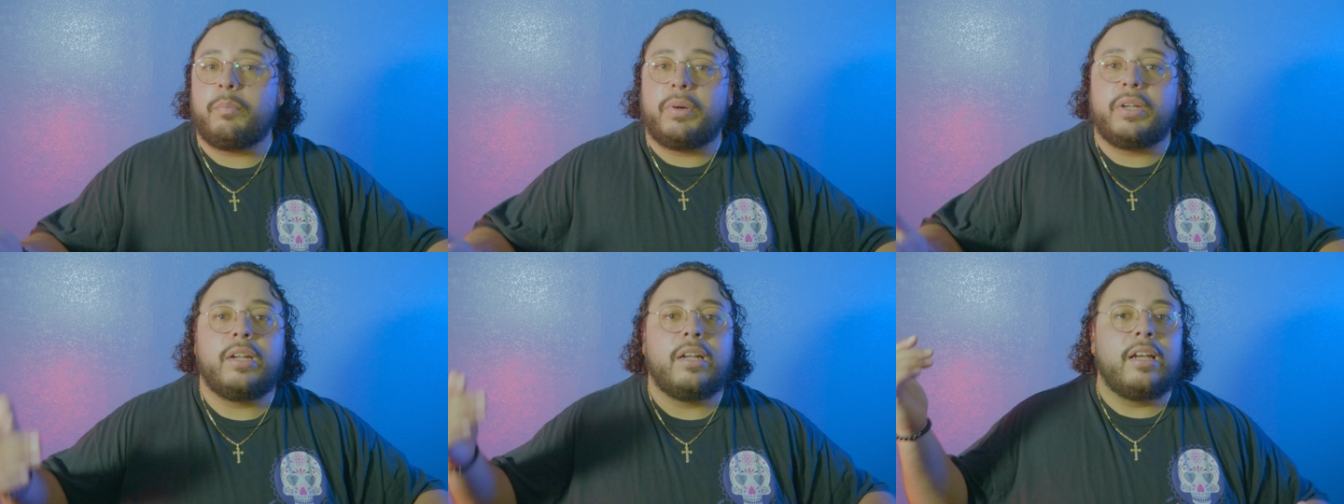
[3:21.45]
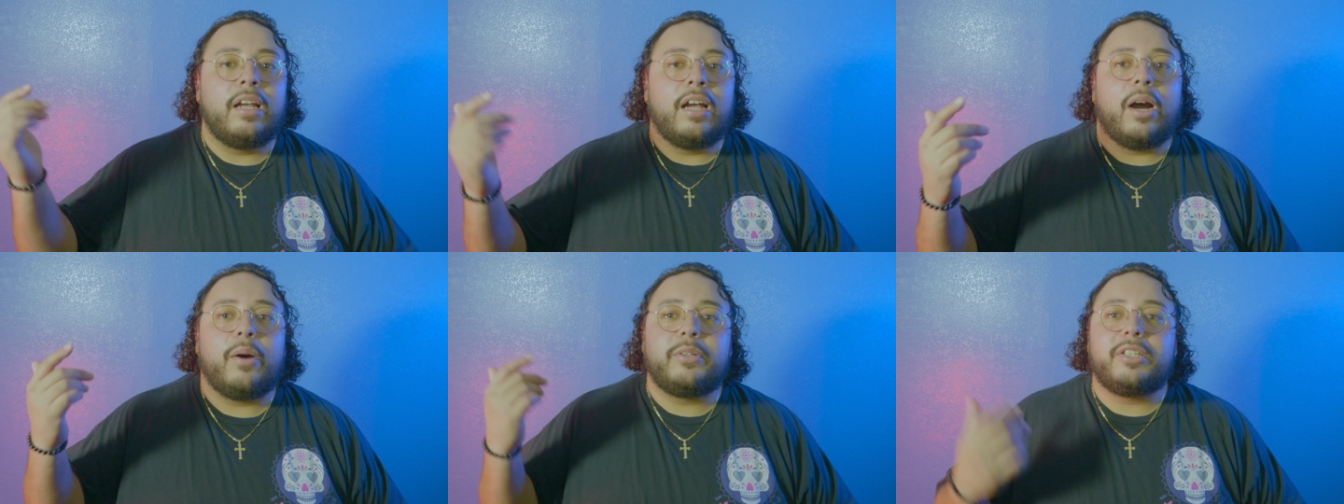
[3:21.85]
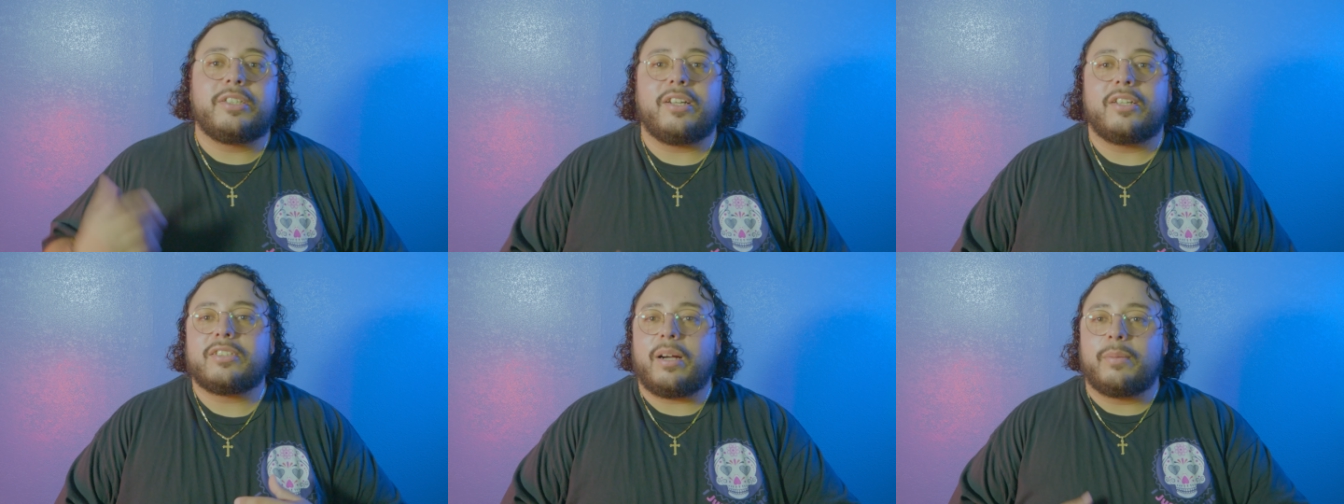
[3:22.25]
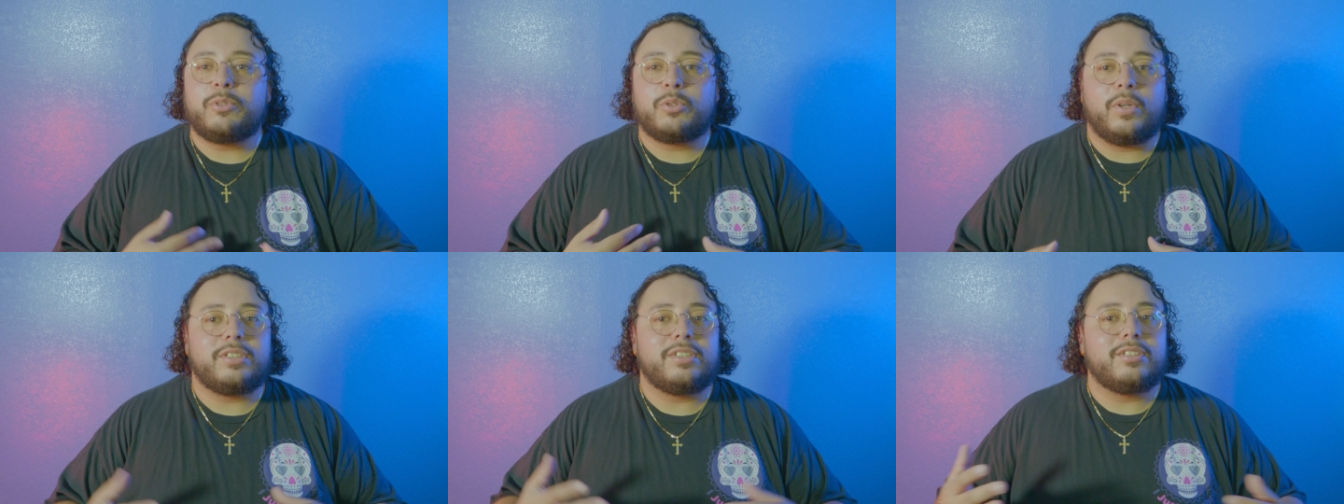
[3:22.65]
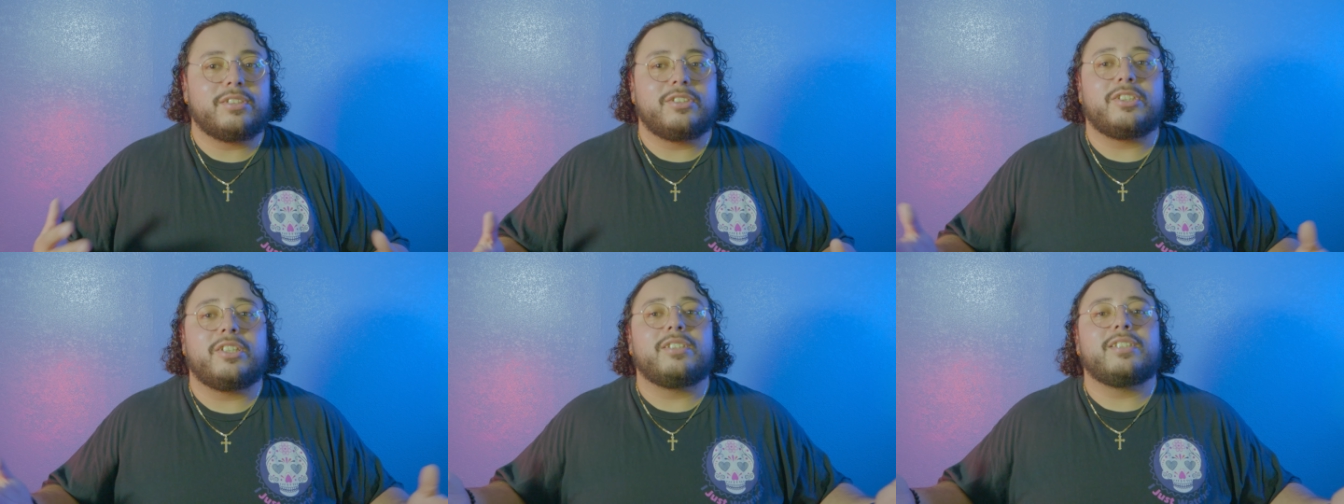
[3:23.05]
But all your thoughts, comments, questions,
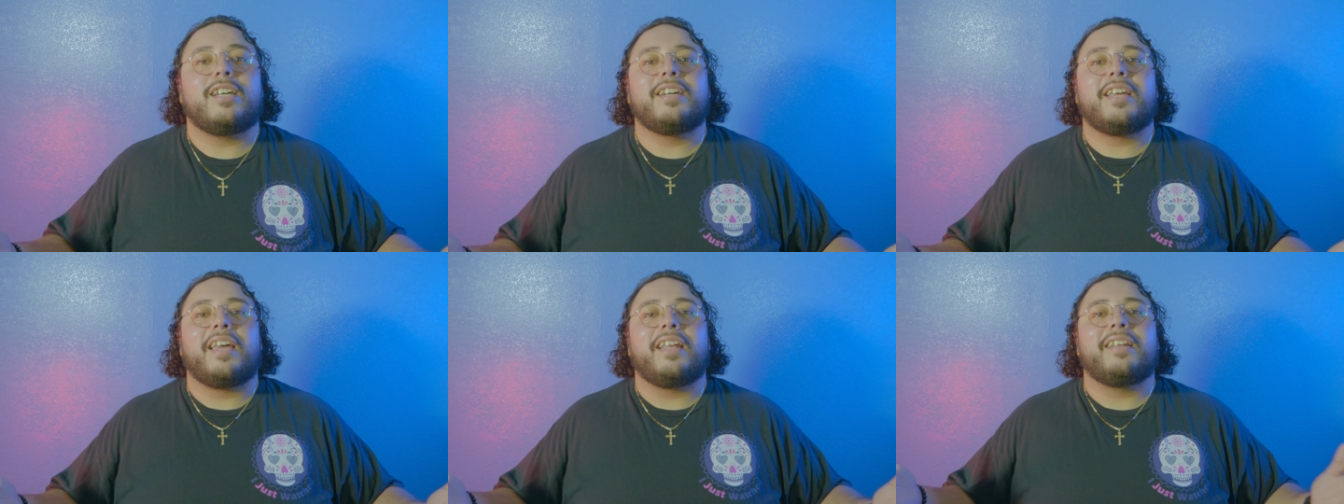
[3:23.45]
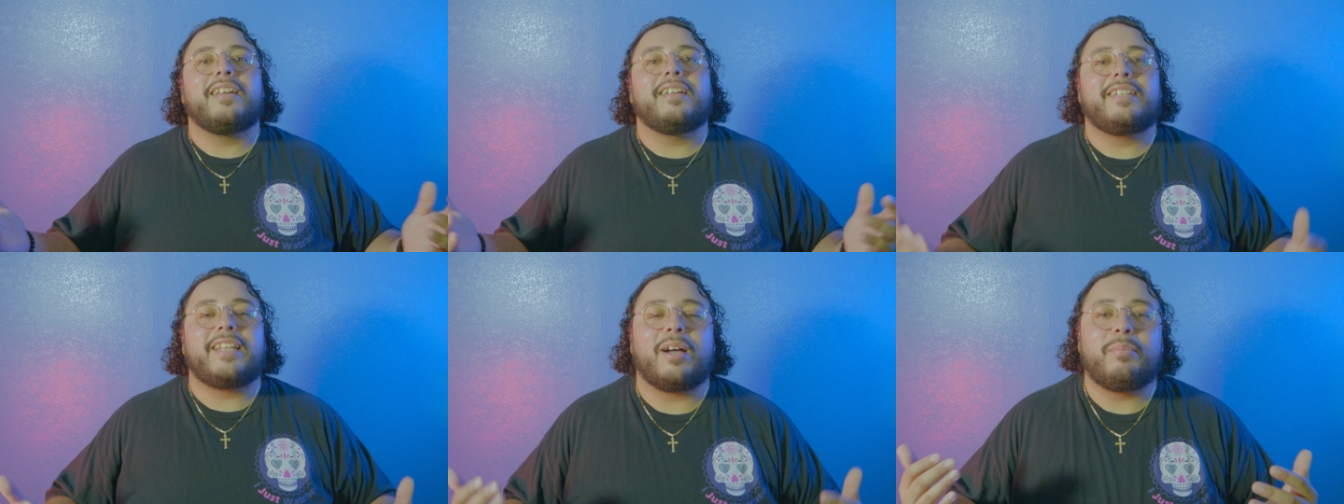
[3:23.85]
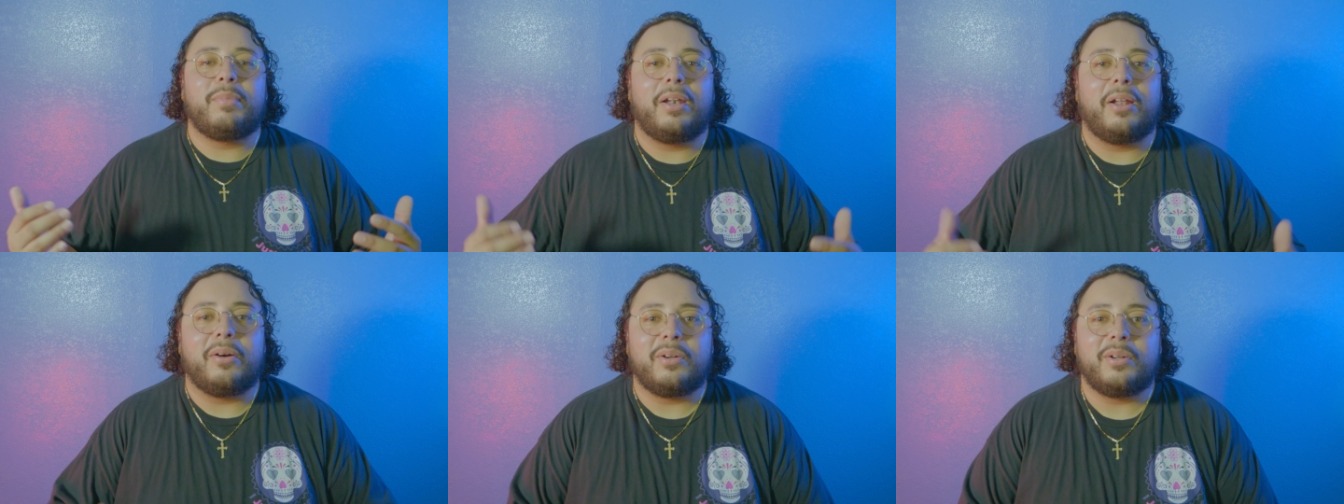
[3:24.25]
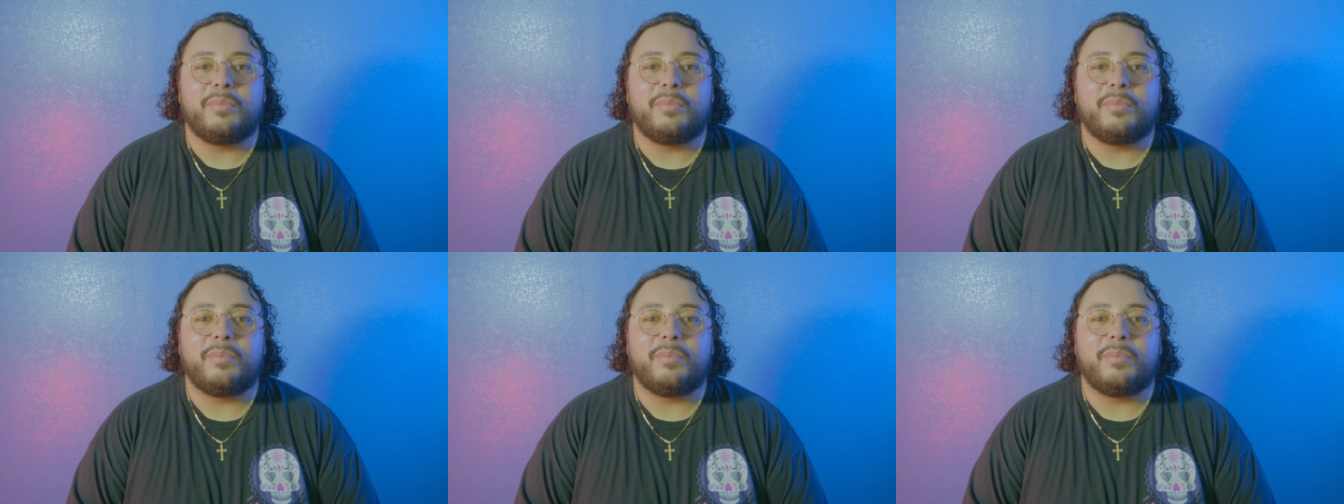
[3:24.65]
concerns again down below.